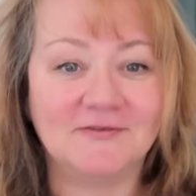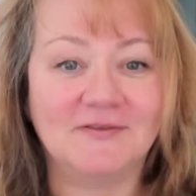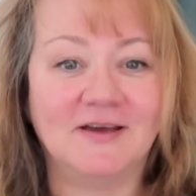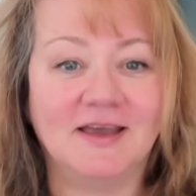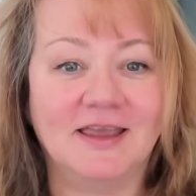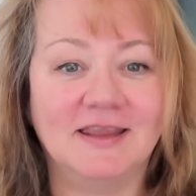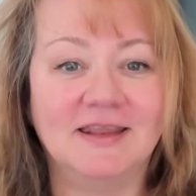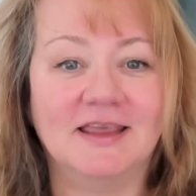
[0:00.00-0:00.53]

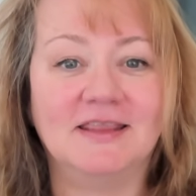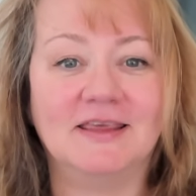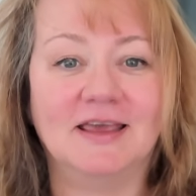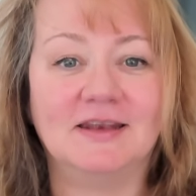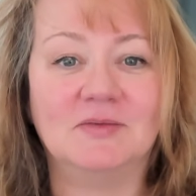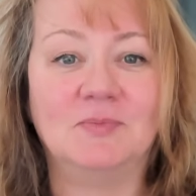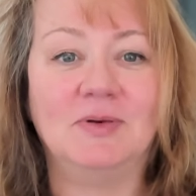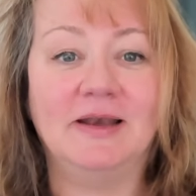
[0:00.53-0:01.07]
find
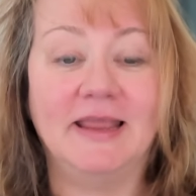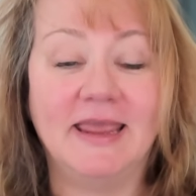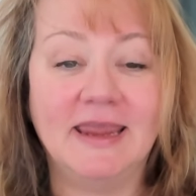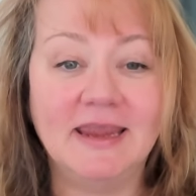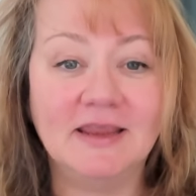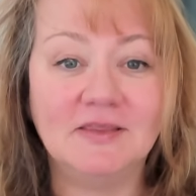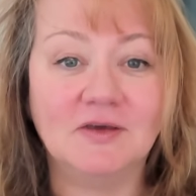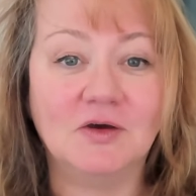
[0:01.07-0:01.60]
that
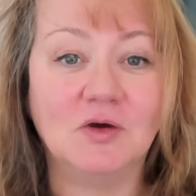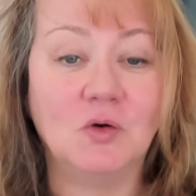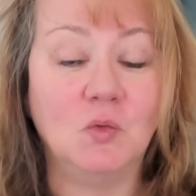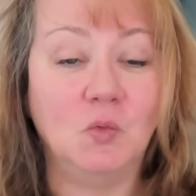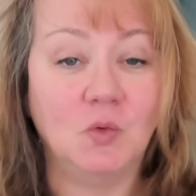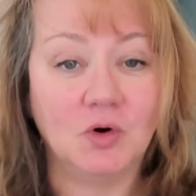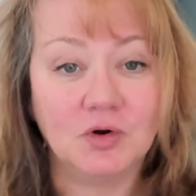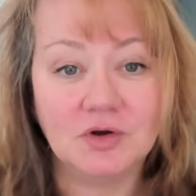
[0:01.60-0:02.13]
playing the
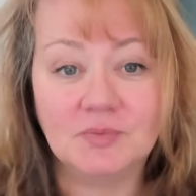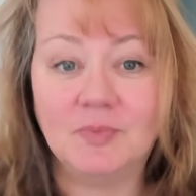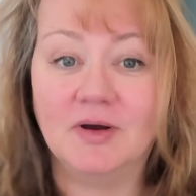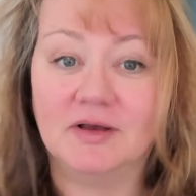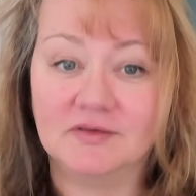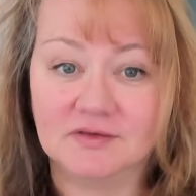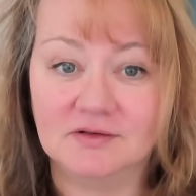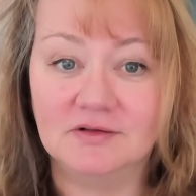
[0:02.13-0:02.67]
word
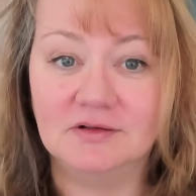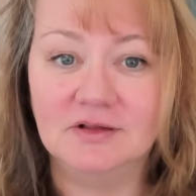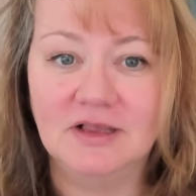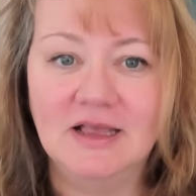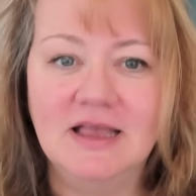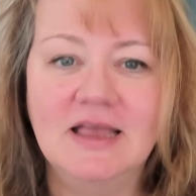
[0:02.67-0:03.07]
puzzle